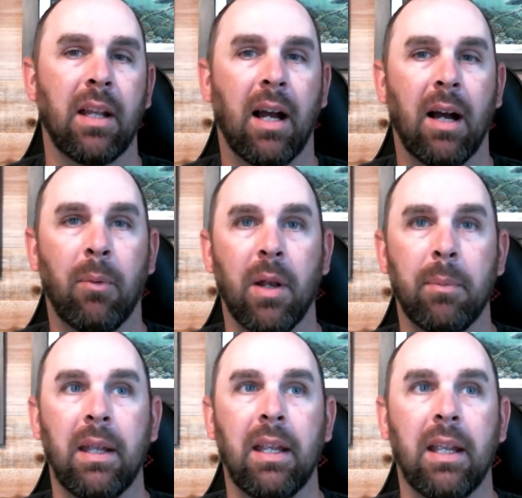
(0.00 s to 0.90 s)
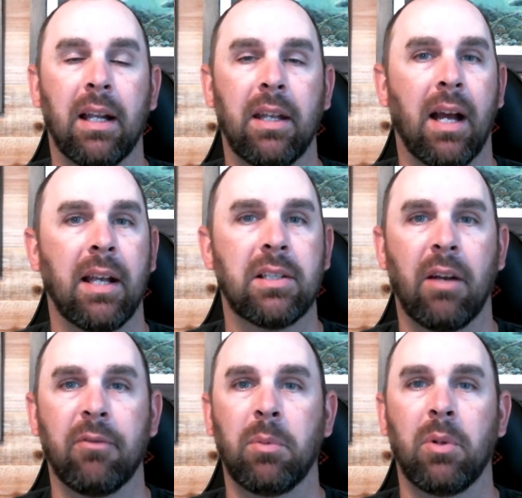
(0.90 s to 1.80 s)
I want to be in a nice,
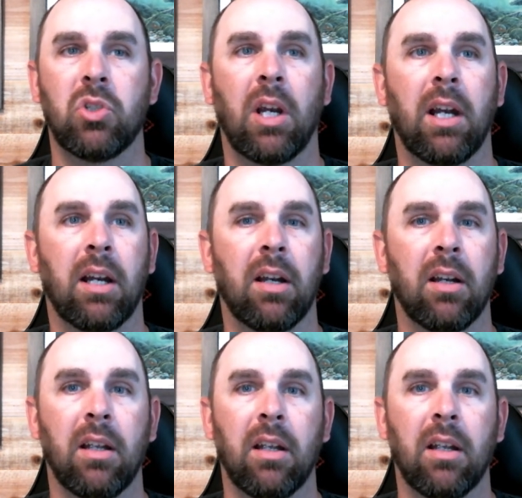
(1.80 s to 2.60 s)
comfortable chair.